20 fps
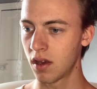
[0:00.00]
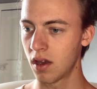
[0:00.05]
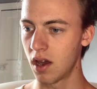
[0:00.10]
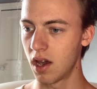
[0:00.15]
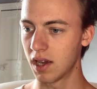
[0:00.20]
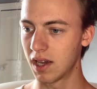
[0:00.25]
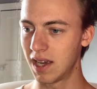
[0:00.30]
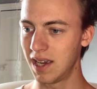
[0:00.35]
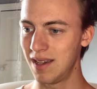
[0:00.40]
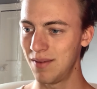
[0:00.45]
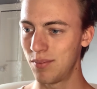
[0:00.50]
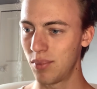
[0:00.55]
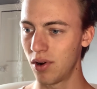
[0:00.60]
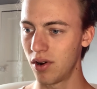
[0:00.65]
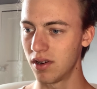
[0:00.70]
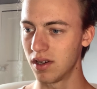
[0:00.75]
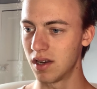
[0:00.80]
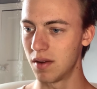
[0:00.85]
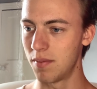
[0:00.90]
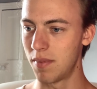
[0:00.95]
A key
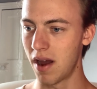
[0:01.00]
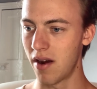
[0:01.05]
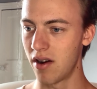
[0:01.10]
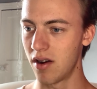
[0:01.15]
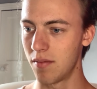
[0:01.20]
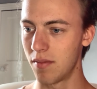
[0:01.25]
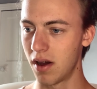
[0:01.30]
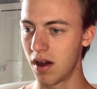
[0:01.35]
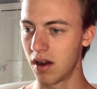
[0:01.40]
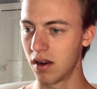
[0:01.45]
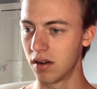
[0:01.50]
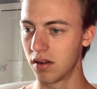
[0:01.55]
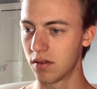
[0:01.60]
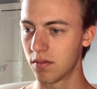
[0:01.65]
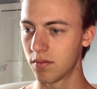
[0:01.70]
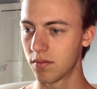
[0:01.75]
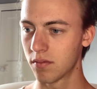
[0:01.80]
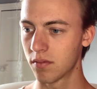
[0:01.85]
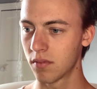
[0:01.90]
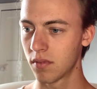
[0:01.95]
point to bear in mind.
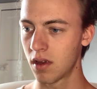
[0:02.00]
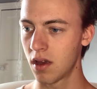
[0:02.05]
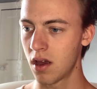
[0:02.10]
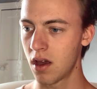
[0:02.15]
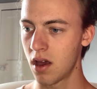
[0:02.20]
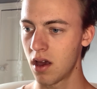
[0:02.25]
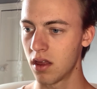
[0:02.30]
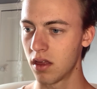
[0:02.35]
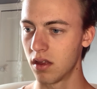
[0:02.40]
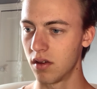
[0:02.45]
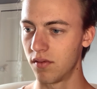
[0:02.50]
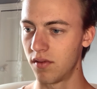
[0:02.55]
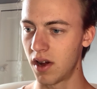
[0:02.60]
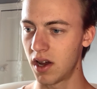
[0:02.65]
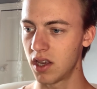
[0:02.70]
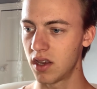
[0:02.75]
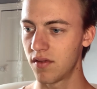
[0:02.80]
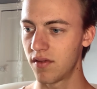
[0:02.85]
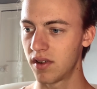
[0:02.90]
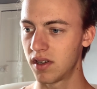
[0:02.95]
The
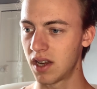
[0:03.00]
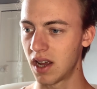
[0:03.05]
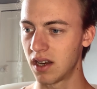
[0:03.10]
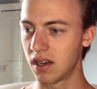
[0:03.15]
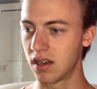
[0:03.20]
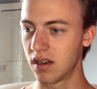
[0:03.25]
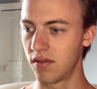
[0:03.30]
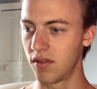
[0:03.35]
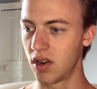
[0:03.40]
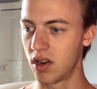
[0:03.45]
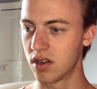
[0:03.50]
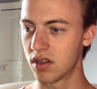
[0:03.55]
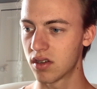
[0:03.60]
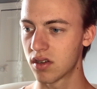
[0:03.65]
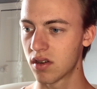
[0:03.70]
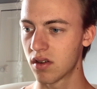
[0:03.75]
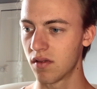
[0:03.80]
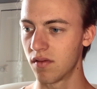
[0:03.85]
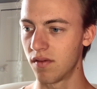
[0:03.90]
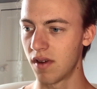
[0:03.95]
value of
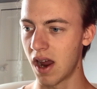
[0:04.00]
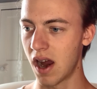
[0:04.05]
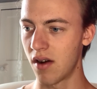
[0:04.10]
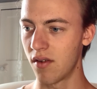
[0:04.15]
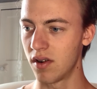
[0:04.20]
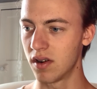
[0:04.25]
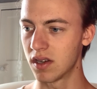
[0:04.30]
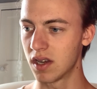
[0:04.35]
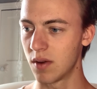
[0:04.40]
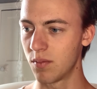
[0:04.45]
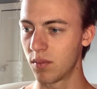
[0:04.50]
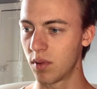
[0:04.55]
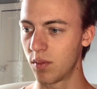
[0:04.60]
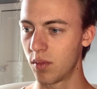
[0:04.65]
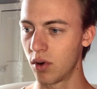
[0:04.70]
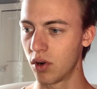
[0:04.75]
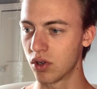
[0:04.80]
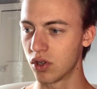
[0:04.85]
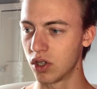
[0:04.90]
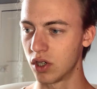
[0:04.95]
attentiveness varies in
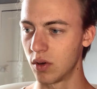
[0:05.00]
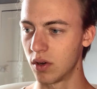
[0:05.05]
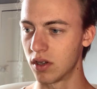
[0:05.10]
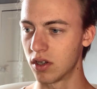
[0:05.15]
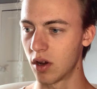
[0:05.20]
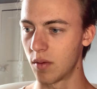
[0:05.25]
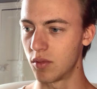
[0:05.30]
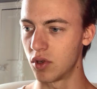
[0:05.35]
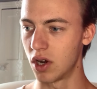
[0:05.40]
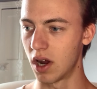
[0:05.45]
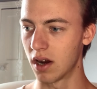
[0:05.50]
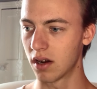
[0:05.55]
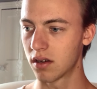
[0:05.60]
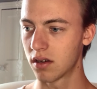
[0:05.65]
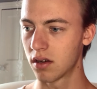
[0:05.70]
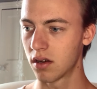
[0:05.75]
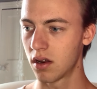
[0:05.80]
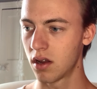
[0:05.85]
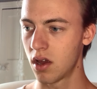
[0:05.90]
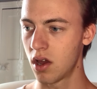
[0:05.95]
proportion to its
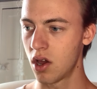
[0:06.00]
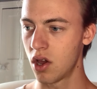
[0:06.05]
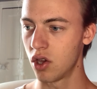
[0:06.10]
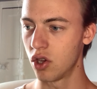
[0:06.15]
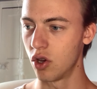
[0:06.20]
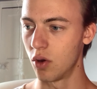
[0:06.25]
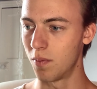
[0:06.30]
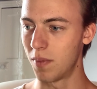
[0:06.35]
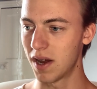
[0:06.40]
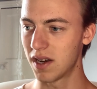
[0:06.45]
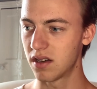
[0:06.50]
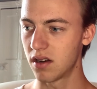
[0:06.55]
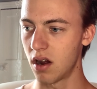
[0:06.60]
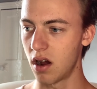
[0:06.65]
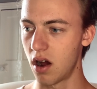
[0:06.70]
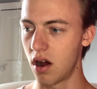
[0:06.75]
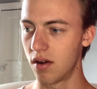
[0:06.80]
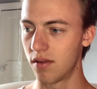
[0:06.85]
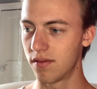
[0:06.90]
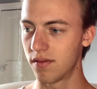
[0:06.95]
object. You're better
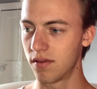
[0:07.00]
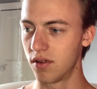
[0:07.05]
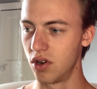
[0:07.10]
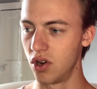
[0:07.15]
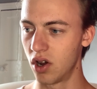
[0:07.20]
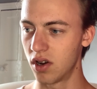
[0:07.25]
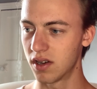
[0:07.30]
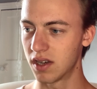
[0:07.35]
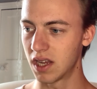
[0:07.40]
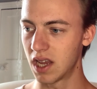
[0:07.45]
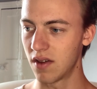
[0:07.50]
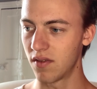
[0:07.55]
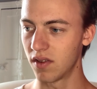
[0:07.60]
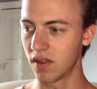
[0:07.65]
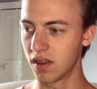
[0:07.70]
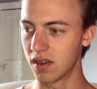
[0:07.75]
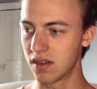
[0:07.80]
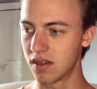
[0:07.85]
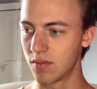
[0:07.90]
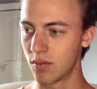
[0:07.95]
off not giving
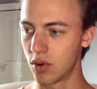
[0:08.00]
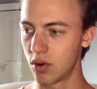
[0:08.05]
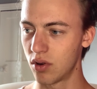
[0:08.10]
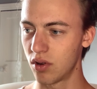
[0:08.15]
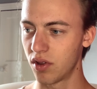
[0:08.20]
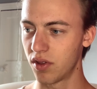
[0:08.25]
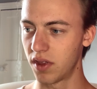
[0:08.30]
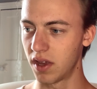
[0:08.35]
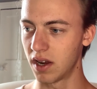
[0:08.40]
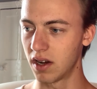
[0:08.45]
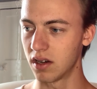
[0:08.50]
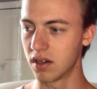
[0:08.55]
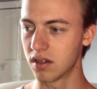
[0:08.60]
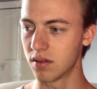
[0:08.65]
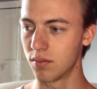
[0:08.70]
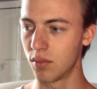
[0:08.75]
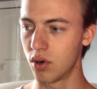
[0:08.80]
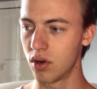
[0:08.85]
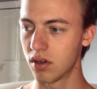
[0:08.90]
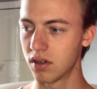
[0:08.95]
the small things
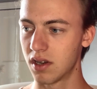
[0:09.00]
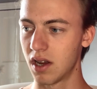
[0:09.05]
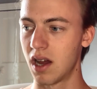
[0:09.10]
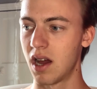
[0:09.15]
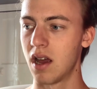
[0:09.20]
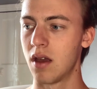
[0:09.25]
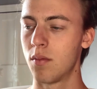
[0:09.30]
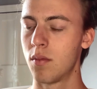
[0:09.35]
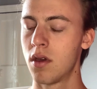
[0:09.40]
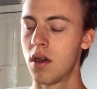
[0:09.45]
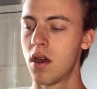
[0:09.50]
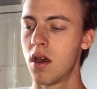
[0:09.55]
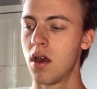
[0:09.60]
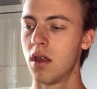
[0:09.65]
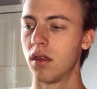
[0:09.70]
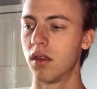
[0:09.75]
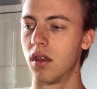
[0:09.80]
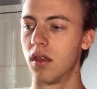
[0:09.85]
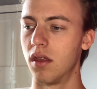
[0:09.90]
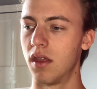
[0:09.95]
more time
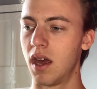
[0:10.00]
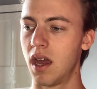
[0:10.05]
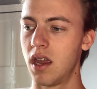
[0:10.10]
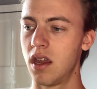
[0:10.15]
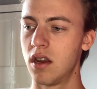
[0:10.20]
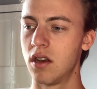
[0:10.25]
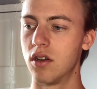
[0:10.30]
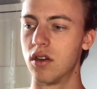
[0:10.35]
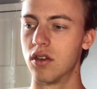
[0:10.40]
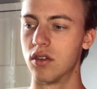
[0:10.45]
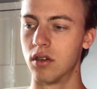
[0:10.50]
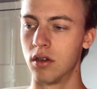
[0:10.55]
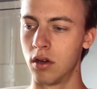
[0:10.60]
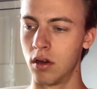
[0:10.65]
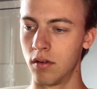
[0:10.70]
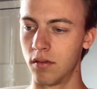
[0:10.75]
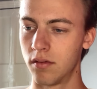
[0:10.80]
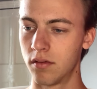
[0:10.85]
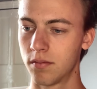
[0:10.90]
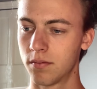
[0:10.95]
than they
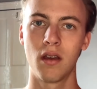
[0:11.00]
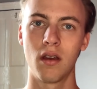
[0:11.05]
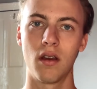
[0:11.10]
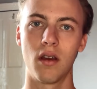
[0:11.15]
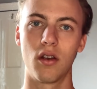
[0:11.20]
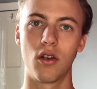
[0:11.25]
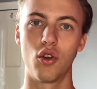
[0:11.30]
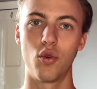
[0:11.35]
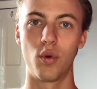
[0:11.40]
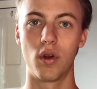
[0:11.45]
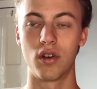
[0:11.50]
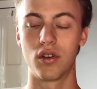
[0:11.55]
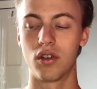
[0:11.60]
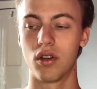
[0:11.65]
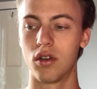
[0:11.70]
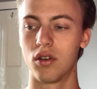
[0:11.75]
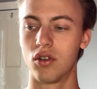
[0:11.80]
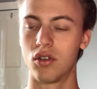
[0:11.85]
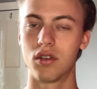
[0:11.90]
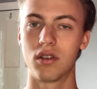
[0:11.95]
deserve. Good one
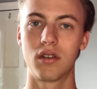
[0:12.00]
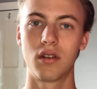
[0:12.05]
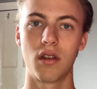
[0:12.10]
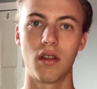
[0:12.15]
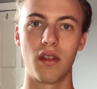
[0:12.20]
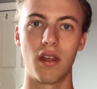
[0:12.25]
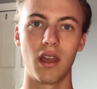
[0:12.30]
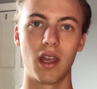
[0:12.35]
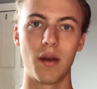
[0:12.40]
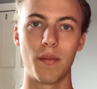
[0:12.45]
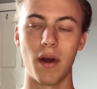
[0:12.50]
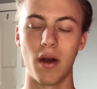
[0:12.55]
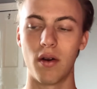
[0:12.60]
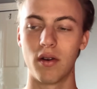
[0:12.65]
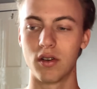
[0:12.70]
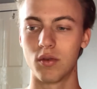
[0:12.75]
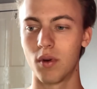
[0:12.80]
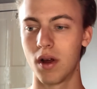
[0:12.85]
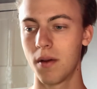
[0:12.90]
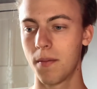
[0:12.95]
to just think about
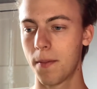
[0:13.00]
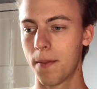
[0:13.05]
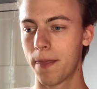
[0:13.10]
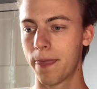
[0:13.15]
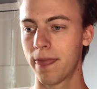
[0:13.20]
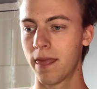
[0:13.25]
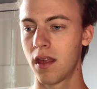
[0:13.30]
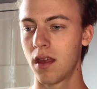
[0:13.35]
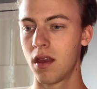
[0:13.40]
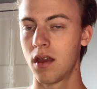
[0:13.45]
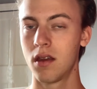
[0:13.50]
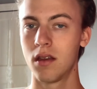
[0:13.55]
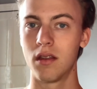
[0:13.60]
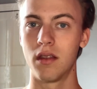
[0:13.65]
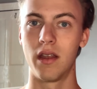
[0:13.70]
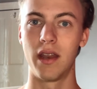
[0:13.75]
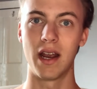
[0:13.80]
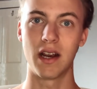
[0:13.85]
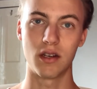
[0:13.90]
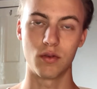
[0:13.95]
as well.
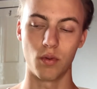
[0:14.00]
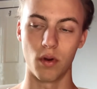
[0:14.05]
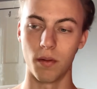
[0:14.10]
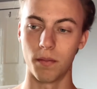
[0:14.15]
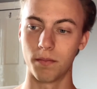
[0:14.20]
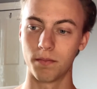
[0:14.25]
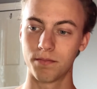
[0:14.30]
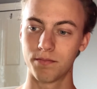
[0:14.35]
The next one.